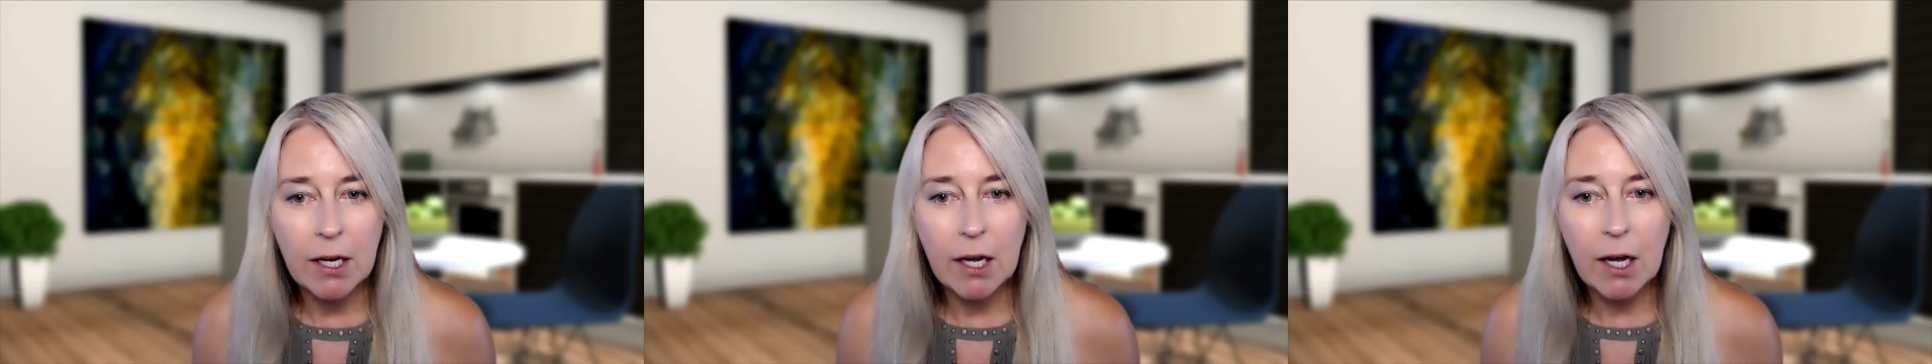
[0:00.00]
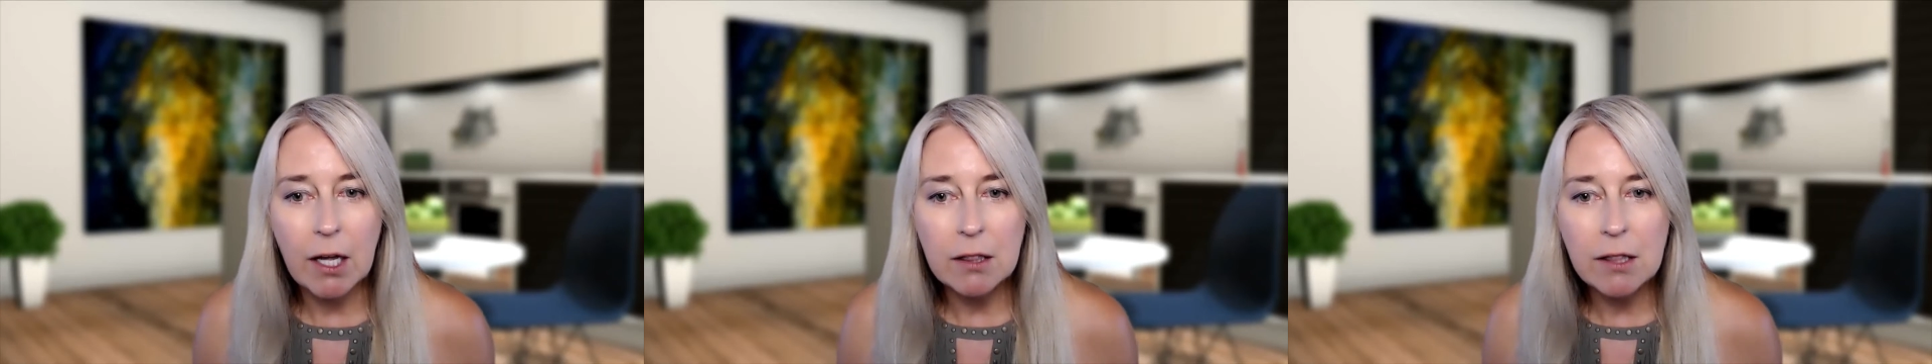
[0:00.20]

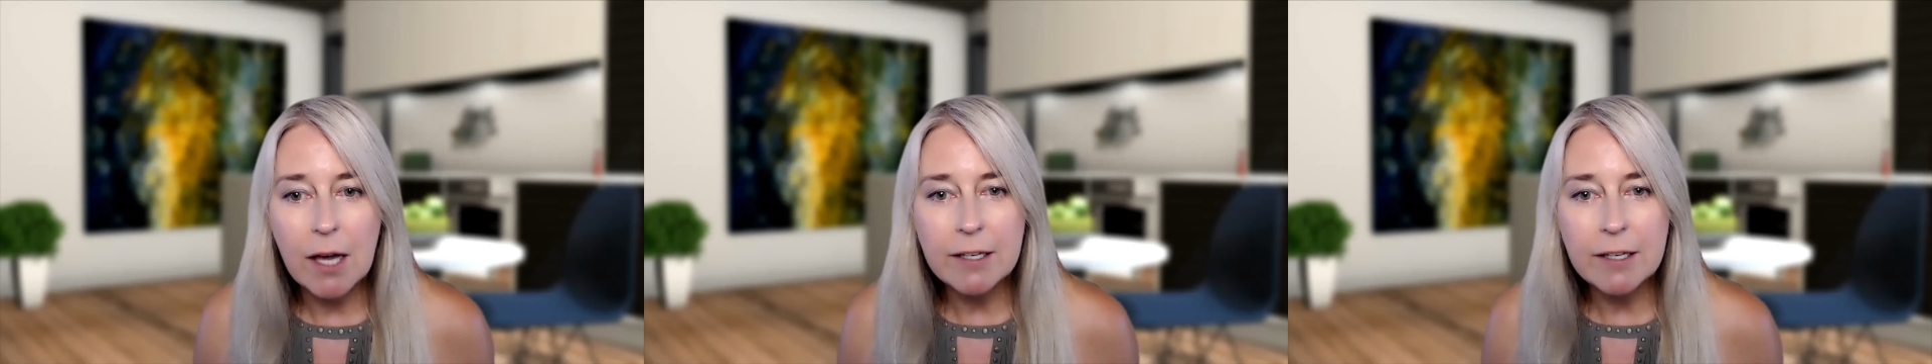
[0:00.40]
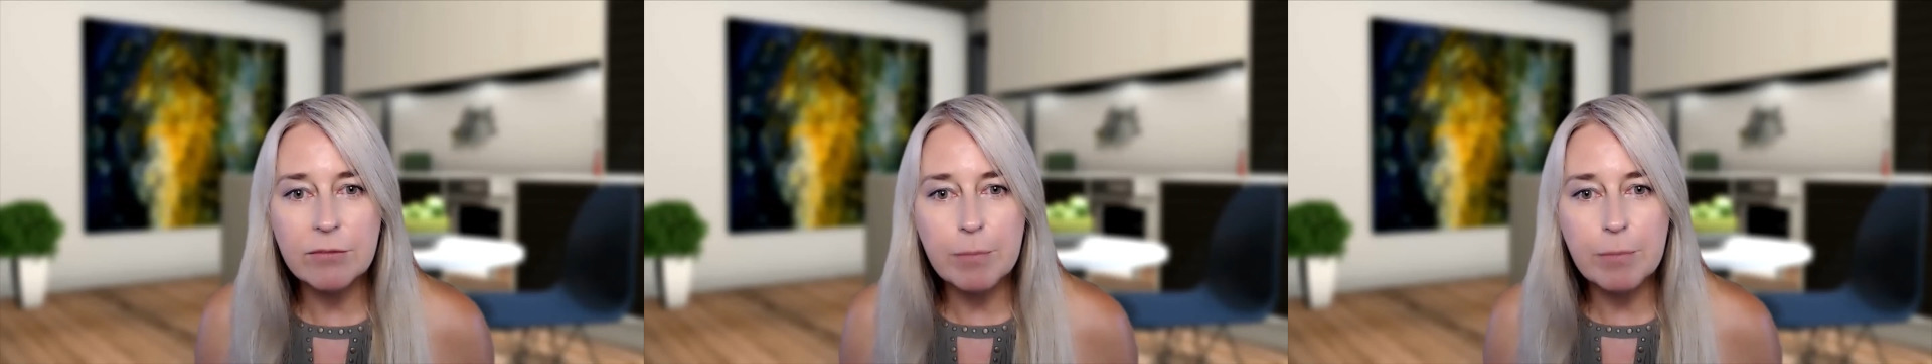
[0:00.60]
A
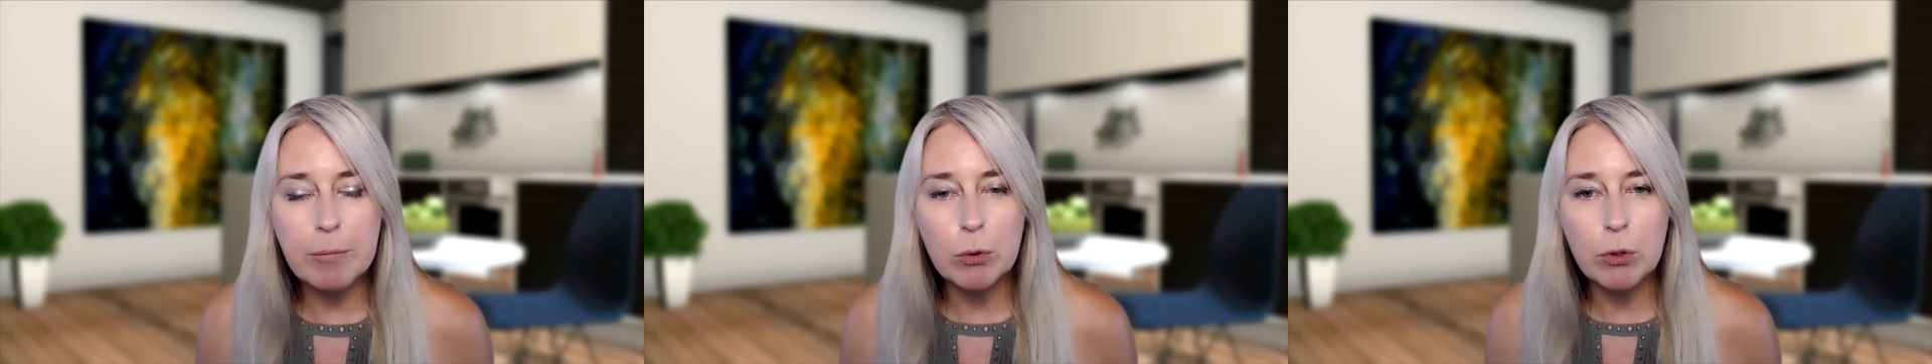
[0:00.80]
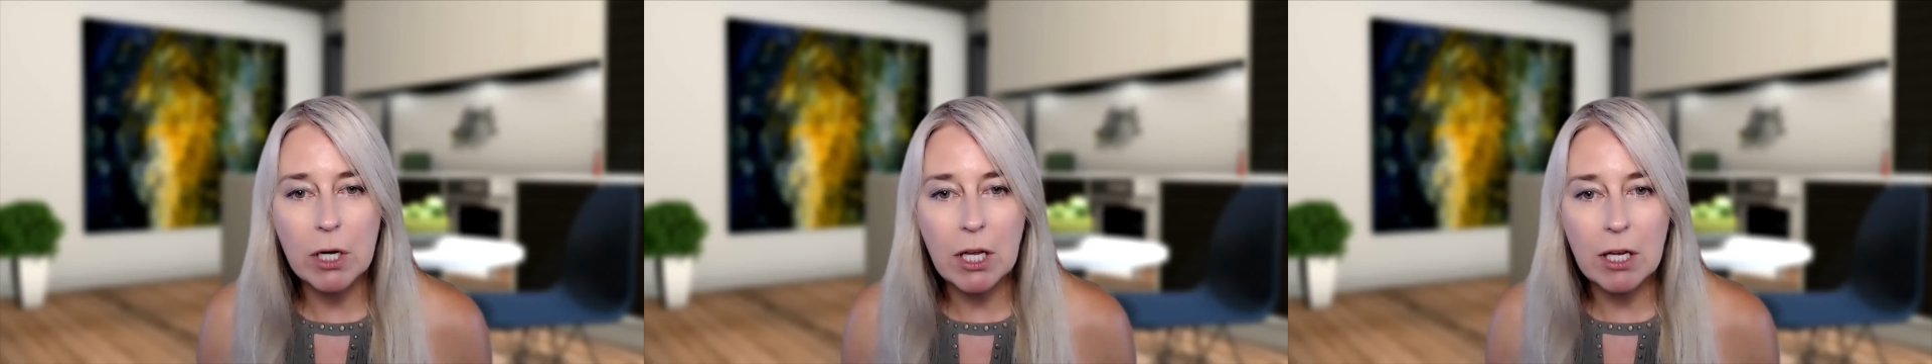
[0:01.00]
lot of
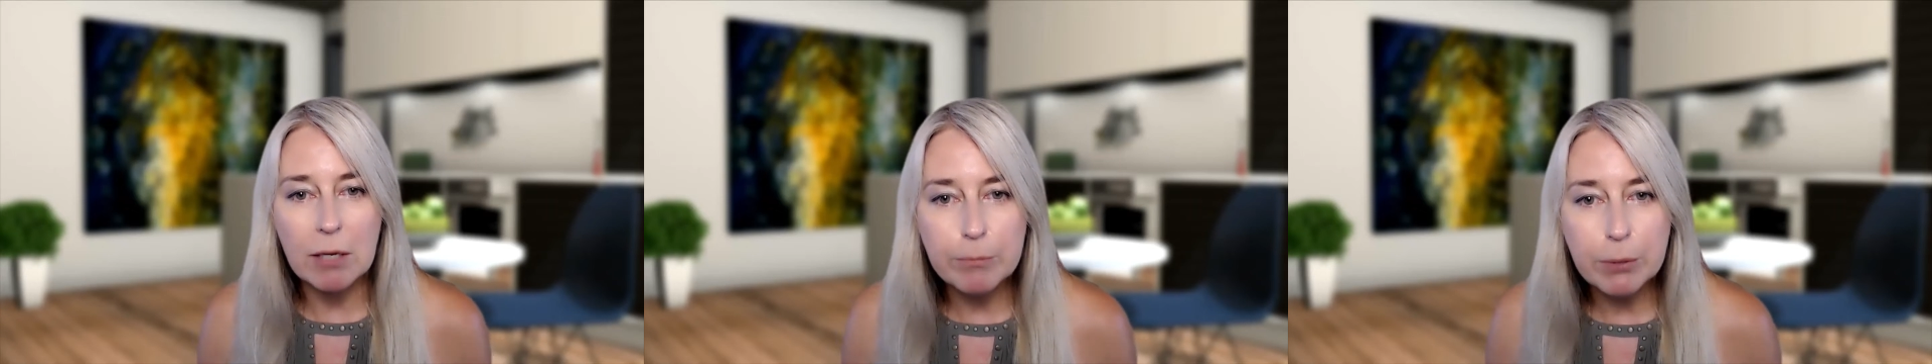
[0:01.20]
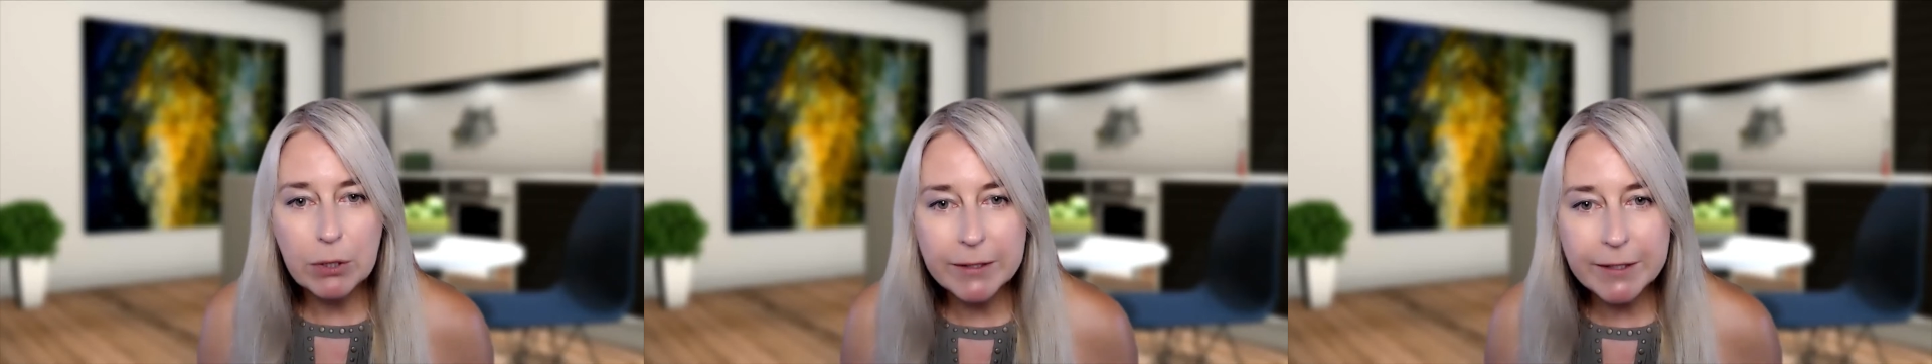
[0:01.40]
people are
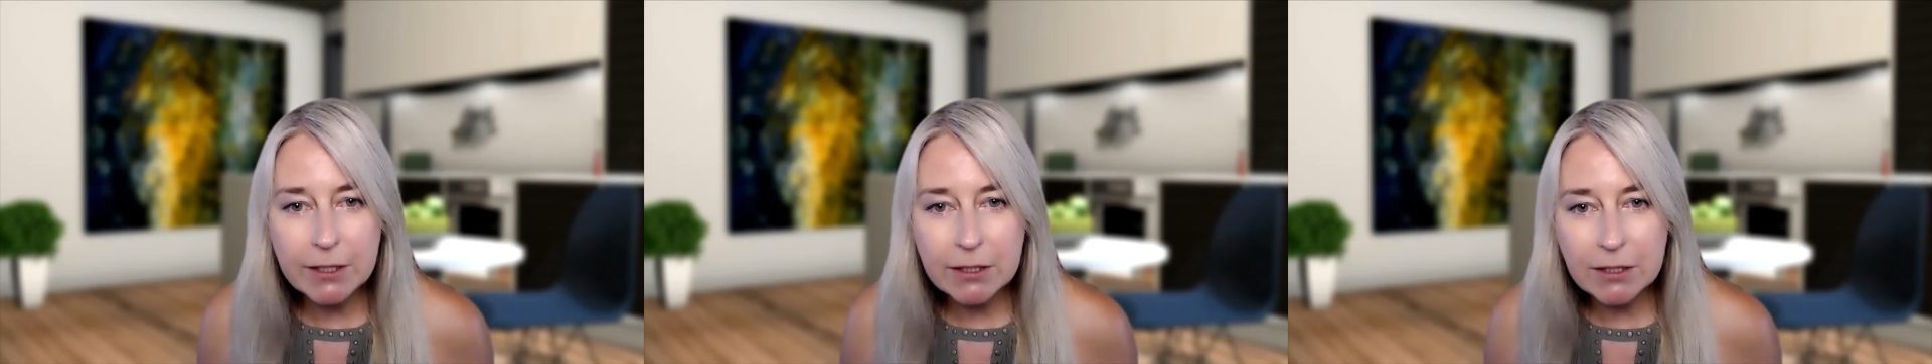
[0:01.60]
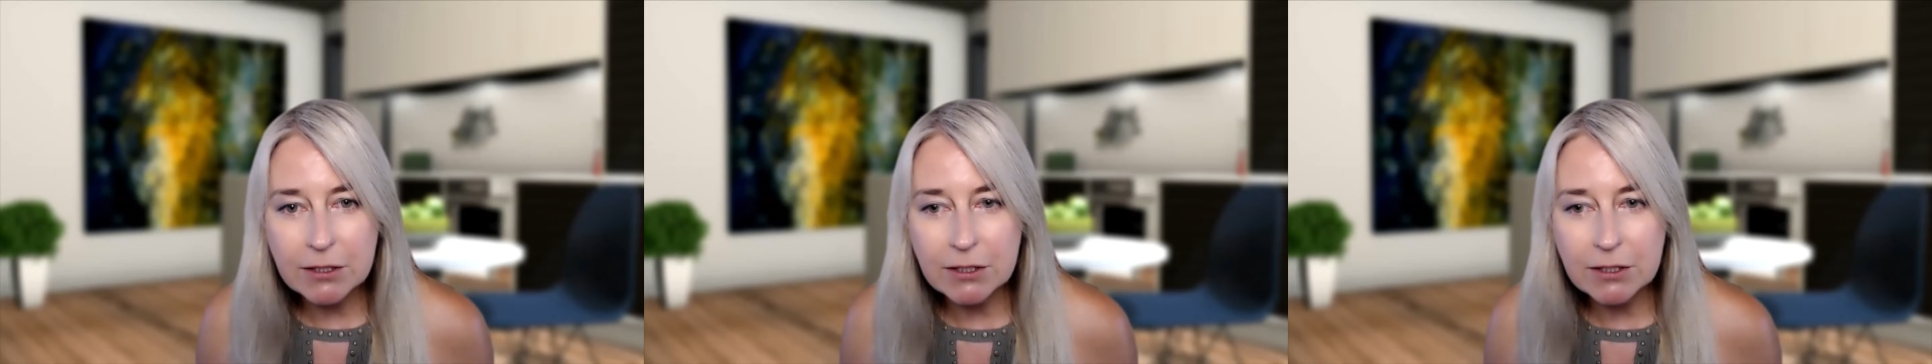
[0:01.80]
completely